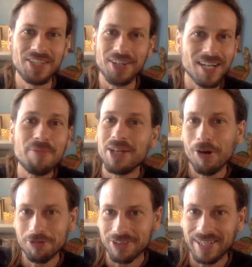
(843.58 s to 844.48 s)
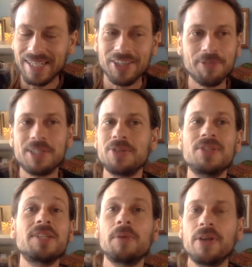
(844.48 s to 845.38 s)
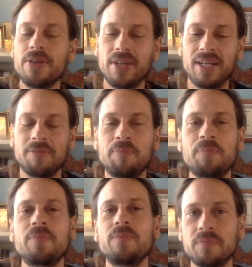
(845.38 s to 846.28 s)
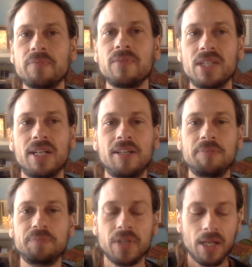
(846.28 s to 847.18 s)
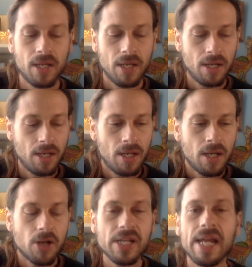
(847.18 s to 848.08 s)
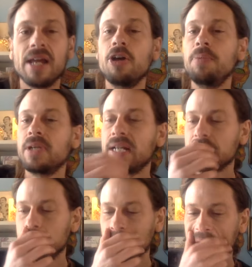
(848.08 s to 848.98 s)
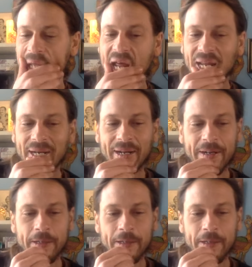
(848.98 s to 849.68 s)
you're going to be over it, and you're going to be doing some other thing. Yeah. Okay, I hope you guys enjoy that.